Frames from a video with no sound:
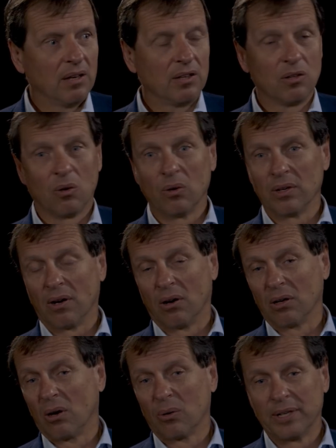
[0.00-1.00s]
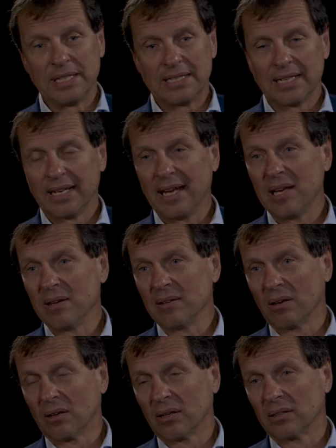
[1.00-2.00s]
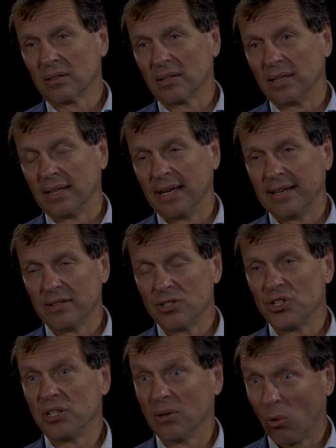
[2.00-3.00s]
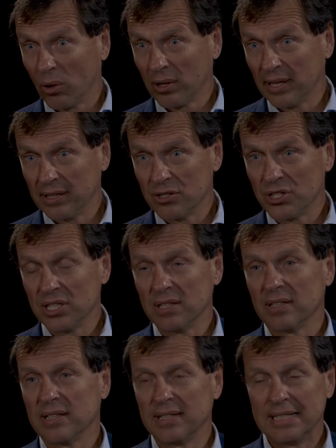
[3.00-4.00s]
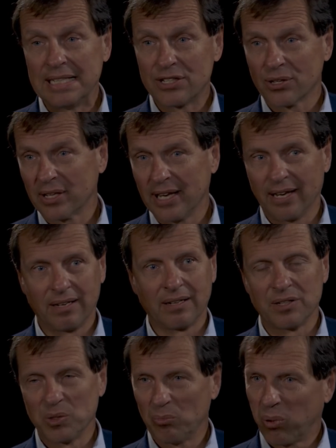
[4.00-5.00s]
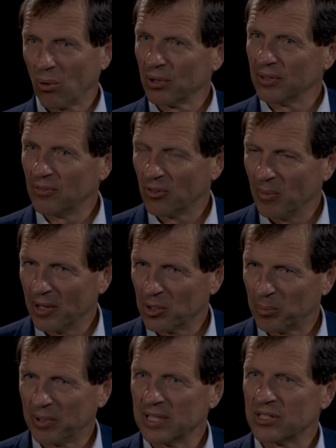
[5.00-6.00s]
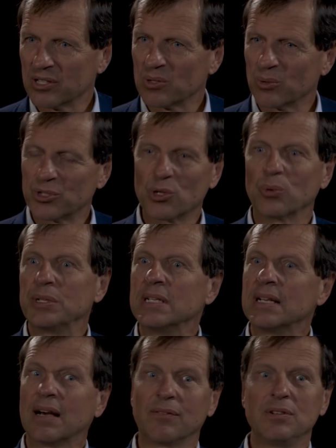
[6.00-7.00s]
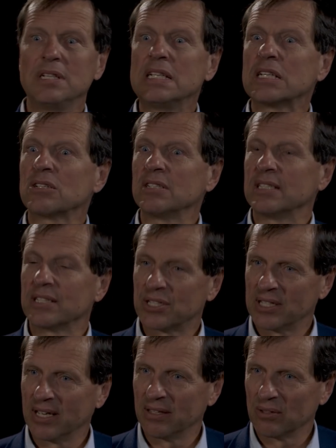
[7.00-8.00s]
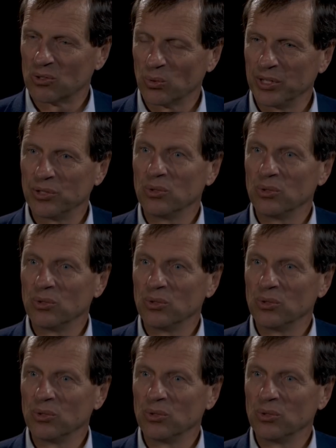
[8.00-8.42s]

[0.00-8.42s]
You know, already today, our oil energy in Eastern Canada is imported from other places which don't have nearly the standards we do.